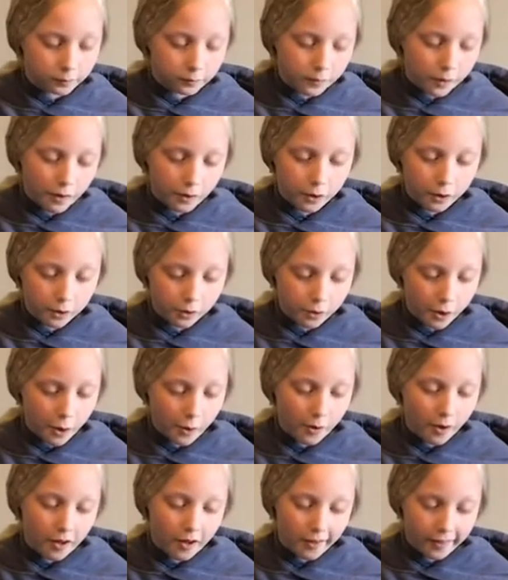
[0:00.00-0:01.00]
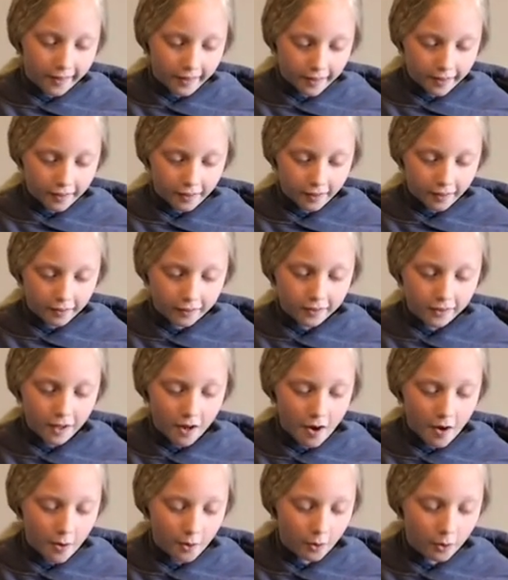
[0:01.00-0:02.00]
Corona thing,
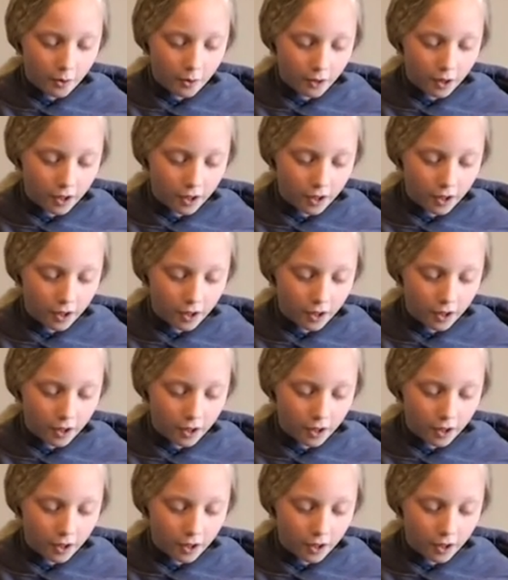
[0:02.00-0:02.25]
or